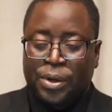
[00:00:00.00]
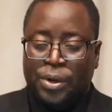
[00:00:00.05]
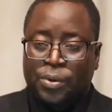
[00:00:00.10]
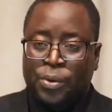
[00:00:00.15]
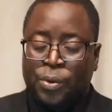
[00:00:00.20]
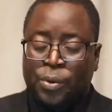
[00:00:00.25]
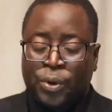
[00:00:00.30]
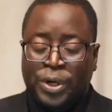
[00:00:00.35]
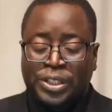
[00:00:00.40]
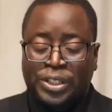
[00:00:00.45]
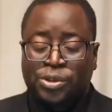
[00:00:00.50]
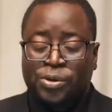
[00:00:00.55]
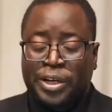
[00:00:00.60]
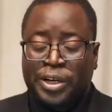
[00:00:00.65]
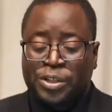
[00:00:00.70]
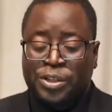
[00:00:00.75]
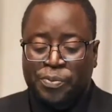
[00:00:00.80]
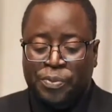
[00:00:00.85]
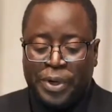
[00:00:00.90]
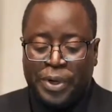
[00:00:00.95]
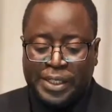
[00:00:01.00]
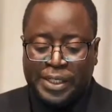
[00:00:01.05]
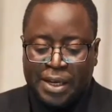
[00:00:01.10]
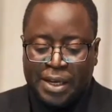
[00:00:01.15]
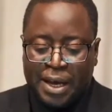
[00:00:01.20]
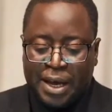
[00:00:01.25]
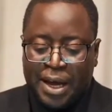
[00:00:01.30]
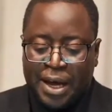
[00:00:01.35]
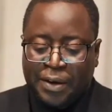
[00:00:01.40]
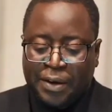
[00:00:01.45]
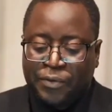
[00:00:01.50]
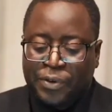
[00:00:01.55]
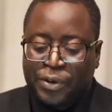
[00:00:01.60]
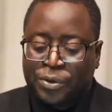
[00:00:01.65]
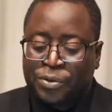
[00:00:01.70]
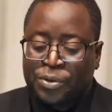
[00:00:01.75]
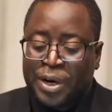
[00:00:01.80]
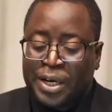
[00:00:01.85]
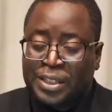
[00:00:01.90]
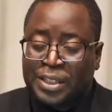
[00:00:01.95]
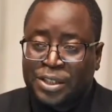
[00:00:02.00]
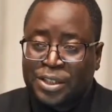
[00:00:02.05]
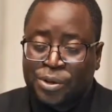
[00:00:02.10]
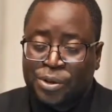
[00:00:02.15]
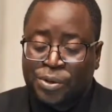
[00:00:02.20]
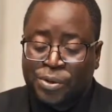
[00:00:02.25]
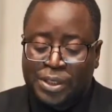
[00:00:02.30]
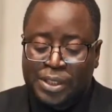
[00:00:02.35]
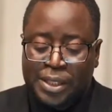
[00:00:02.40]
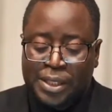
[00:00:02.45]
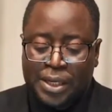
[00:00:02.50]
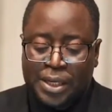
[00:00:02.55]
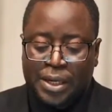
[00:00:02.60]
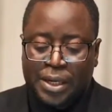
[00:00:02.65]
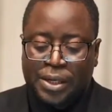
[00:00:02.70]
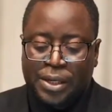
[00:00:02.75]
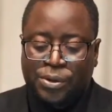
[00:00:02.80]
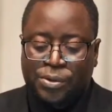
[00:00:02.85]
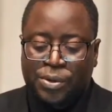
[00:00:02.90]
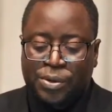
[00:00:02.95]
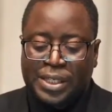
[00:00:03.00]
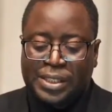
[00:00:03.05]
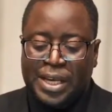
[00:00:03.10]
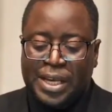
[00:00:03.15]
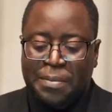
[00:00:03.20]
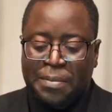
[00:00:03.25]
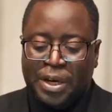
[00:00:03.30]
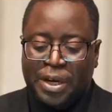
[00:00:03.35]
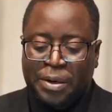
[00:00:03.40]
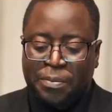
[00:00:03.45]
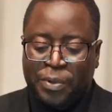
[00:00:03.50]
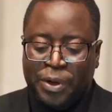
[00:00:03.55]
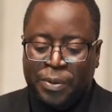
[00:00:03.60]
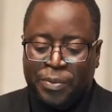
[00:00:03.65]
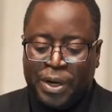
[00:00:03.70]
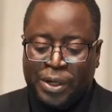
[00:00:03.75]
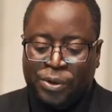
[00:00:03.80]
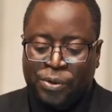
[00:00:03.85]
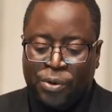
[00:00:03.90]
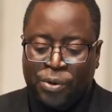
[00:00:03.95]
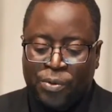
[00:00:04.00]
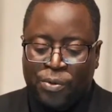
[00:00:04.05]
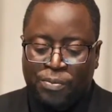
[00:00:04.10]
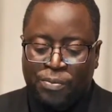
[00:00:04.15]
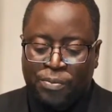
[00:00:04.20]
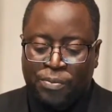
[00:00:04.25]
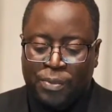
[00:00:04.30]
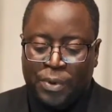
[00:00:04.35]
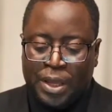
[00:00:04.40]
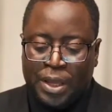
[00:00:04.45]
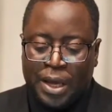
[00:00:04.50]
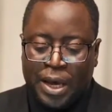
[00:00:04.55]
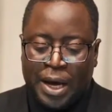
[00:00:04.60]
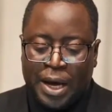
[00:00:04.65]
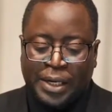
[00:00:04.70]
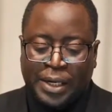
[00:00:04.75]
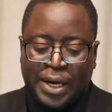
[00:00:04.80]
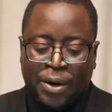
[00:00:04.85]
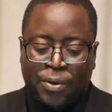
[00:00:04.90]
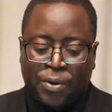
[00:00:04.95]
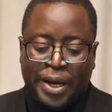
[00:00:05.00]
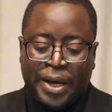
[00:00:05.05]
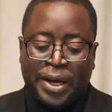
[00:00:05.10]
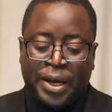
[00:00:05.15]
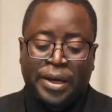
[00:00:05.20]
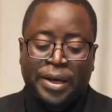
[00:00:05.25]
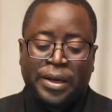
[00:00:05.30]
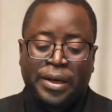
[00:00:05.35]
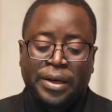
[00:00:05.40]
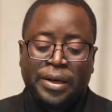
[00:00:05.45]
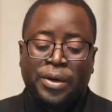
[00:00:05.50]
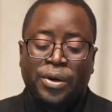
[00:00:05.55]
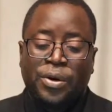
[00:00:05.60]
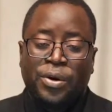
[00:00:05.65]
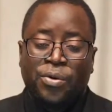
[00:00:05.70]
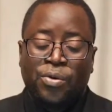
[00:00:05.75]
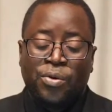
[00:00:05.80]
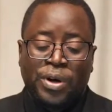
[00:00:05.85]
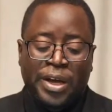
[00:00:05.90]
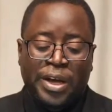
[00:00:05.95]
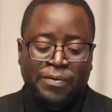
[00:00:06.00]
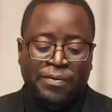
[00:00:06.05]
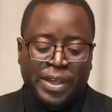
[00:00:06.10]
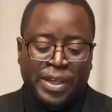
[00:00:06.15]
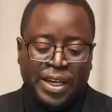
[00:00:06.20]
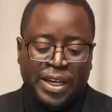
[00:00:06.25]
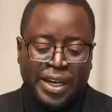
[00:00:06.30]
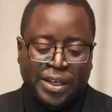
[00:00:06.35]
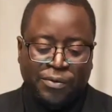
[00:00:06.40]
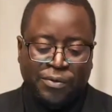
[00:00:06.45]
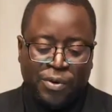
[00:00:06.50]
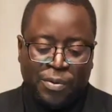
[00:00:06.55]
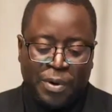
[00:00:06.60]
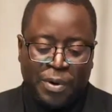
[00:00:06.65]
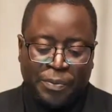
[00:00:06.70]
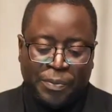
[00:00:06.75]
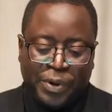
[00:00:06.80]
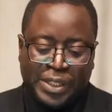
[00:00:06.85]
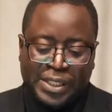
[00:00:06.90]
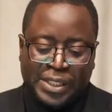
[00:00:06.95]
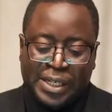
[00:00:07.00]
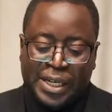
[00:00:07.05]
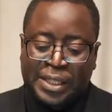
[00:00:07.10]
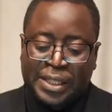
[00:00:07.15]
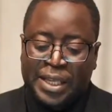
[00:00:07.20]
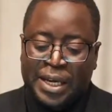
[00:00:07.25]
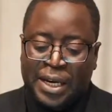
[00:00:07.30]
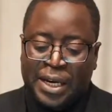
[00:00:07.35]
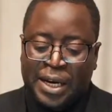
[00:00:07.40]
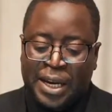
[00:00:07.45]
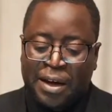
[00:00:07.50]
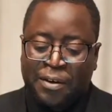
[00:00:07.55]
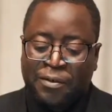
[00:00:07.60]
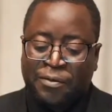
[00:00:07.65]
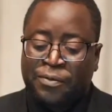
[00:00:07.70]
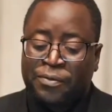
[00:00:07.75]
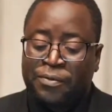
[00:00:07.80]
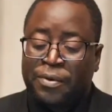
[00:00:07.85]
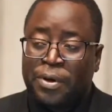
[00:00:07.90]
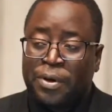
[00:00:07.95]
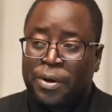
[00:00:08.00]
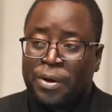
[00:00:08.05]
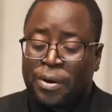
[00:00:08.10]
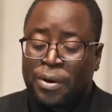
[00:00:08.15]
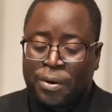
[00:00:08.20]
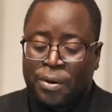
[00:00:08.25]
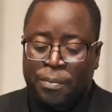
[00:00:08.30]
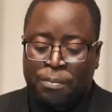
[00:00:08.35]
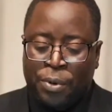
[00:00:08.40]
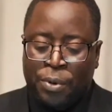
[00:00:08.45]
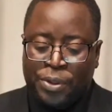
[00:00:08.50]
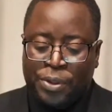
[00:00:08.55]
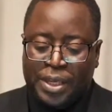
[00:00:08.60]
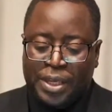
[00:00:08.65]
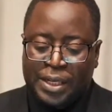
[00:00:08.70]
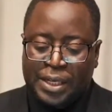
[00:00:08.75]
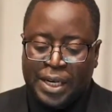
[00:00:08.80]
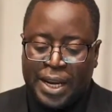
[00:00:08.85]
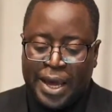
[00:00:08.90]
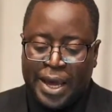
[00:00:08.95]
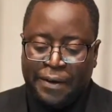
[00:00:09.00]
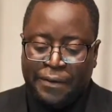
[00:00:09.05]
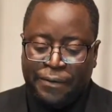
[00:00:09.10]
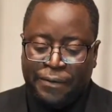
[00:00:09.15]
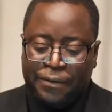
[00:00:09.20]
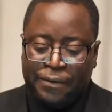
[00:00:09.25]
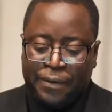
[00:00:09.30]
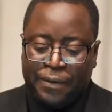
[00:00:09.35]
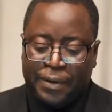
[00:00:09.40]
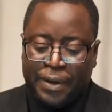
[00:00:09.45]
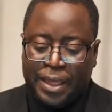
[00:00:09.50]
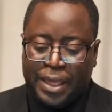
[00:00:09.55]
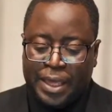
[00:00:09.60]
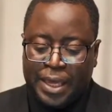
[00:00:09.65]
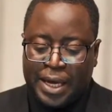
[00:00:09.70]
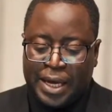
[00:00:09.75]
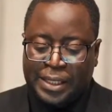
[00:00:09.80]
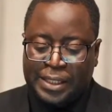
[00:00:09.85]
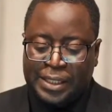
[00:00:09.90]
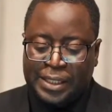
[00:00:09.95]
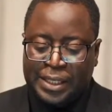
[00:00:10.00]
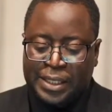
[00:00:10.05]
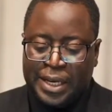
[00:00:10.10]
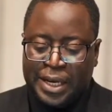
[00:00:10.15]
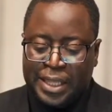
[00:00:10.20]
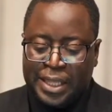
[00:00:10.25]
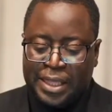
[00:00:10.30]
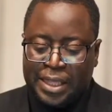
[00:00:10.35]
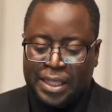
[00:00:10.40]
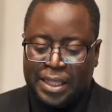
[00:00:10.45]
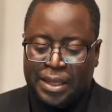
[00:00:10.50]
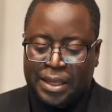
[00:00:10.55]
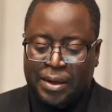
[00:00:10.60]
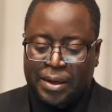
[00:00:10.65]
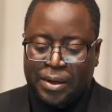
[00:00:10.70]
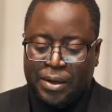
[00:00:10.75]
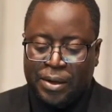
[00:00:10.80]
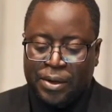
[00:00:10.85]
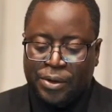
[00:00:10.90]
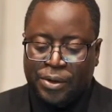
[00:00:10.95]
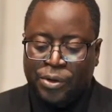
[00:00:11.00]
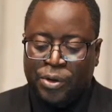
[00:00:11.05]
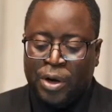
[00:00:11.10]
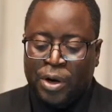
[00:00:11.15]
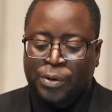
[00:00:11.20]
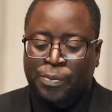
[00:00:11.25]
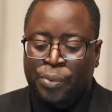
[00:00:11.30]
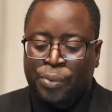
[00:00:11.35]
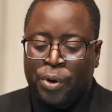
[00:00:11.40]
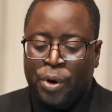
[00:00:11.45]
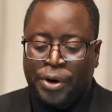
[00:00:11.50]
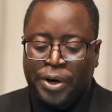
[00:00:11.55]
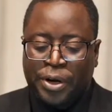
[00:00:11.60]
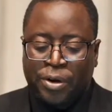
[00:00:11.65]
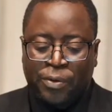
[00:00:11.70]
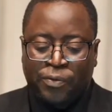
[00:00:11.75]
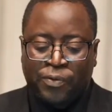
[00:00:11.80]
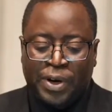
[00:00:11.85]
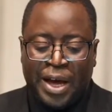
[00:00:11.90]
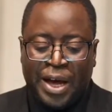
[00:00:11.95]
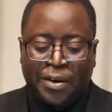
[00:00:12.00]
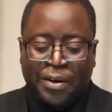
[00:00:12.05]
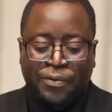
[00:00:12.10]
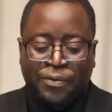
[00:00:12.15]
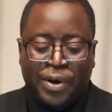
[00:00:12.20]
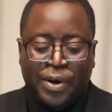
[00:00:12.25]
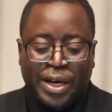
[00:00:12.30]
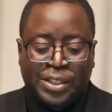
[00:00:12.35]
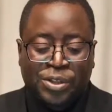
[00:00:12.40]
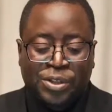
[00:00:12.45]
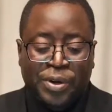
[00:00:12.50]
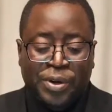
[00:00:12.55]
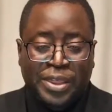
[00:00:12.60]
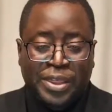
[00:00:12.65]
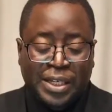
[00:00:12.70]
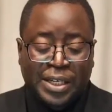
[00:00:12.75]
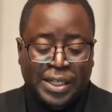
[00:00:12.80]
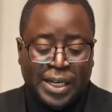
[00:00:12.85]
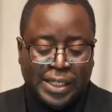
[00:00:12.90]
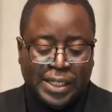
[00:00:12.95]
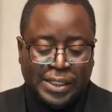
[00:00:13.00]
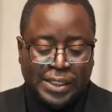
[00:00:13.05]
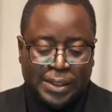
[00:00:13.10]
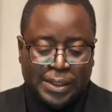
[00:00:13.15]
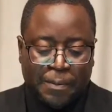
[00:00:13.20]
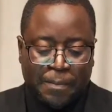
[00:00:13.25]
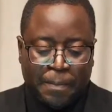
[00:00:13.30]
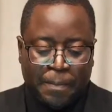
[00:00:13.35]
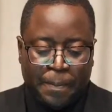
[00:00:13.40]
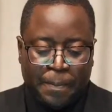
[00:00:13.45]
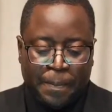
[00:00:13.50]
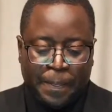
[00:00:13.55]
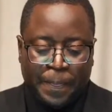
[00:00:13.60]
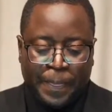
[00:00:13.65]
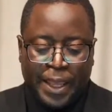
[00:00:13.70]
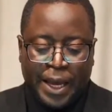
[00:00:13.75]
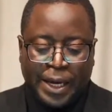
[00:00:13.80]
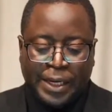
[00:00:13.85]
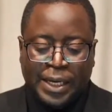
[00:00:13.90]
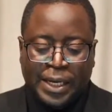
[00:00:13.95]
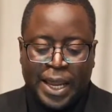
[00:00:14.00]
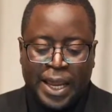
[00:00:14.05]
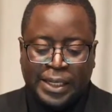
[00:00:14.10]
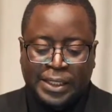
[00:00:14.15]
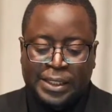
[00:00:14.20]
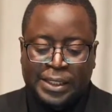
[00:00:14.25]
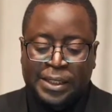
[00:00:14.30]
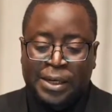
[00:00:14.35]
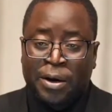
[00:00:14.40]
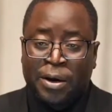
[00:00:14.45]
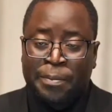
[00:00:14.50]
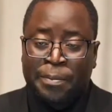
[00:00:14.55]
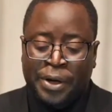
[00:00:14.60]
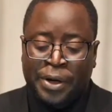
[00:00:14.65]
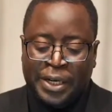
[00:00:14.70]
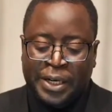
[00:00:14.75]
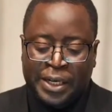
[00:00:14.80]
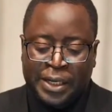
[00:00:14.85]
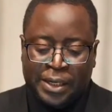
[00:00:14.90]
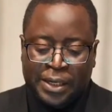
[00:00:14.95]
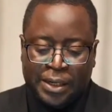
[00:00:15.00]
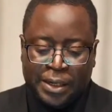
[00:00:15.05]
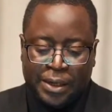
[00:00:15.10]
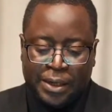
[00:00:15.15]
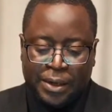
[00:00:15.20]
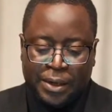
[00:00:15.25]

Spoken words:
We wish to express our heartfelt gratitude to the Zambian people at home and away who gave the late former president their love, both in life and in death. Your outpouring of love has strengthened us and lightened our burden.